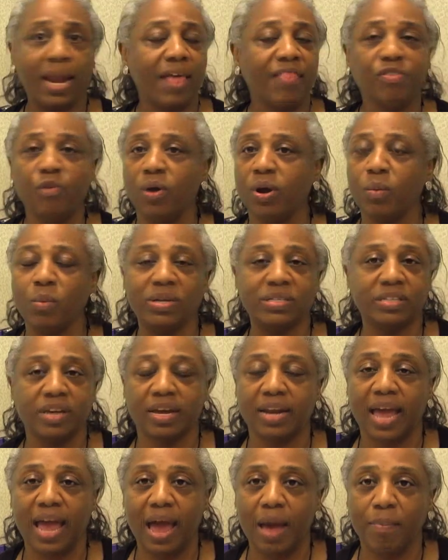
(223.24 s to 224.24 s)
I thought it wasn't
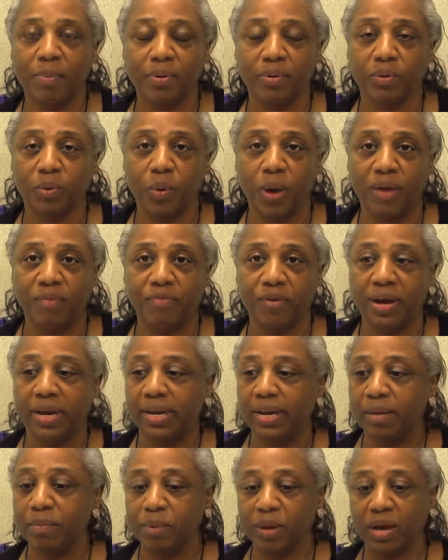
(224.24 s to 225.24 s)
going to happen, quite
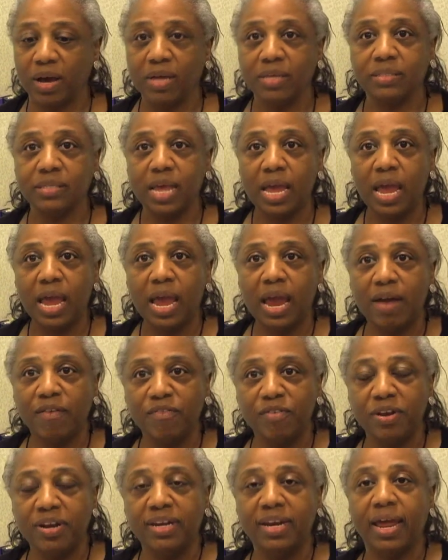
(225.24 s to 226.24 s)
frankly, because
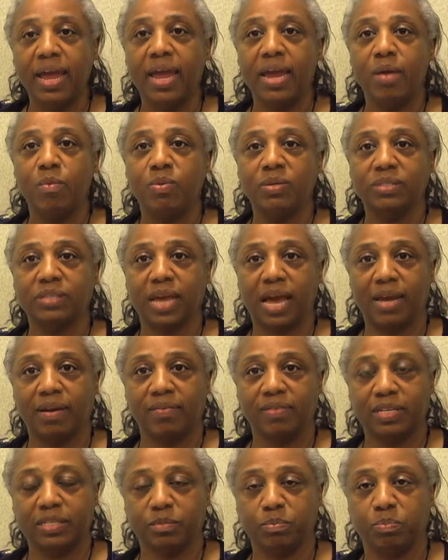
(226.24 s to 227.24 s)
every day was kind
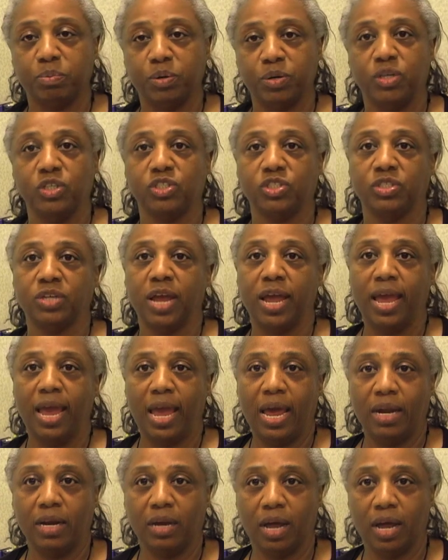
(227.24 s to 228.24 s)
of this push
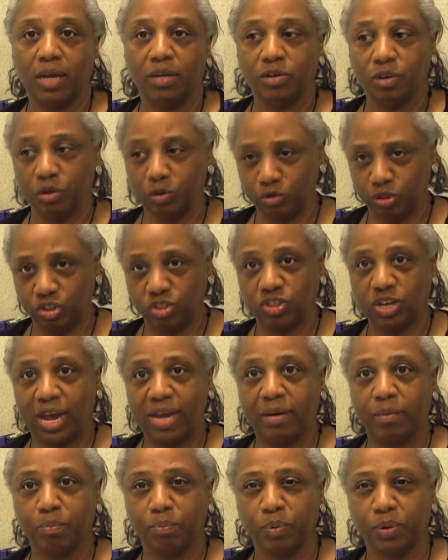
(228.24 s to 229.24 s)
and, you know, just
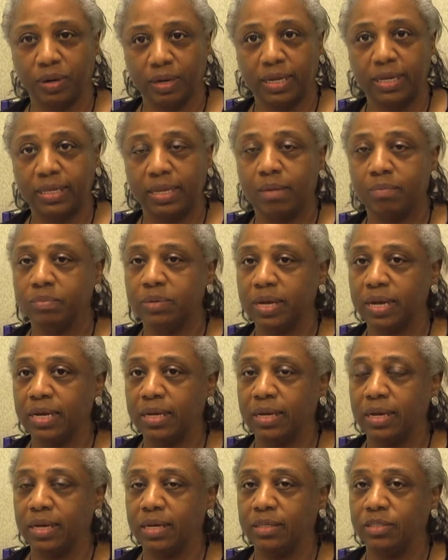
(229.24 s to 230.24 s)
kind of pulling them
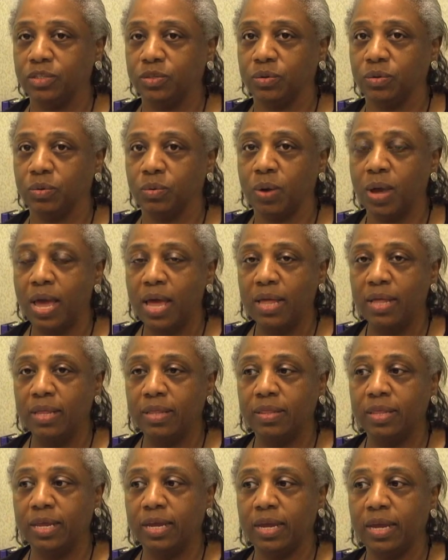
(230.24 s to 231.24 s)
into
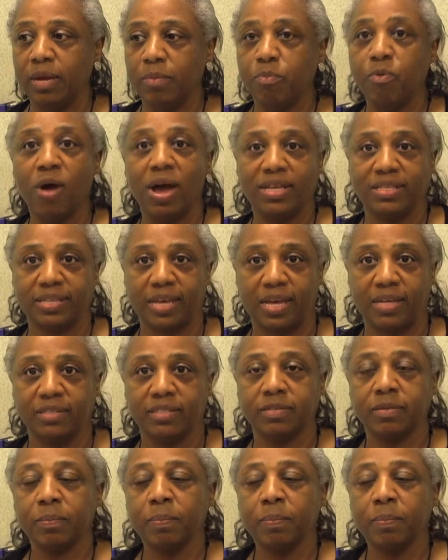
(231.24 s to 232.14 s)
the process.